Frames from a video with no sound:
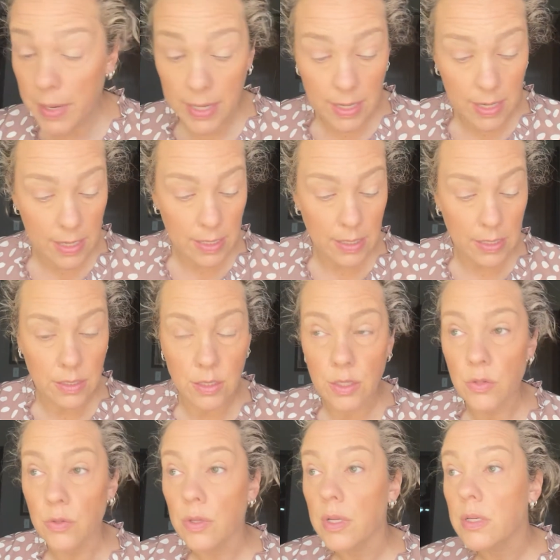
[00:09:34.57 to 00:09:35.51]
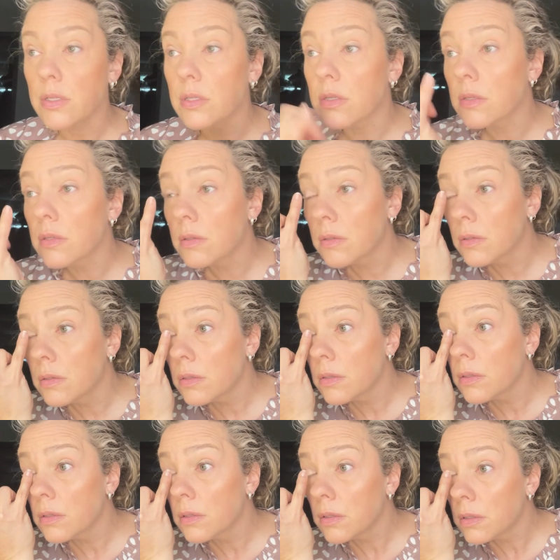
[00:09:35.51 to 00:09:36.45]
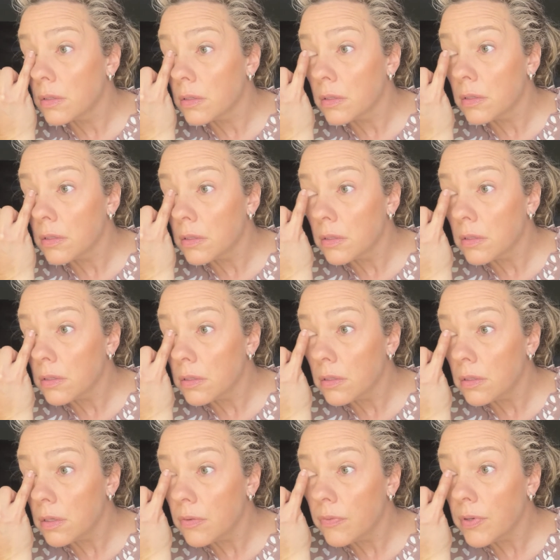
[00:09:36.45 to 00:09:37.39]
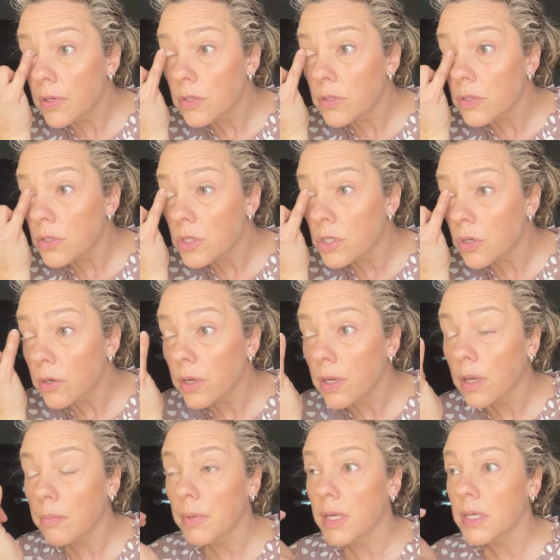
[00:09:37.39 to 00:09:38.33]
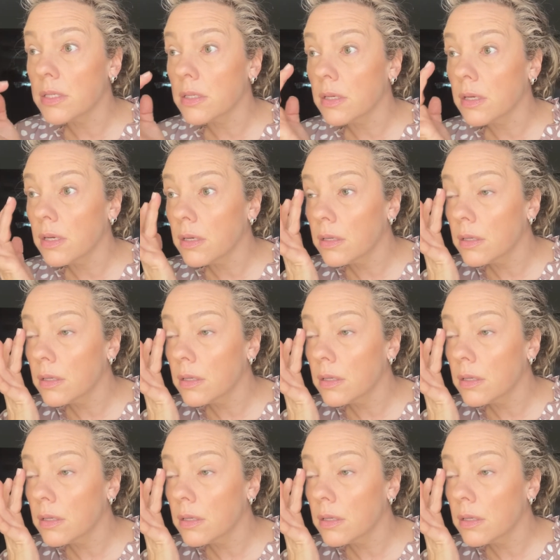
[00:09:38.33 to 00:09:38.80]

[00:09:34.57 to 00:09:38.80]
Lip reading: not need to do this if yours is showing up nicely.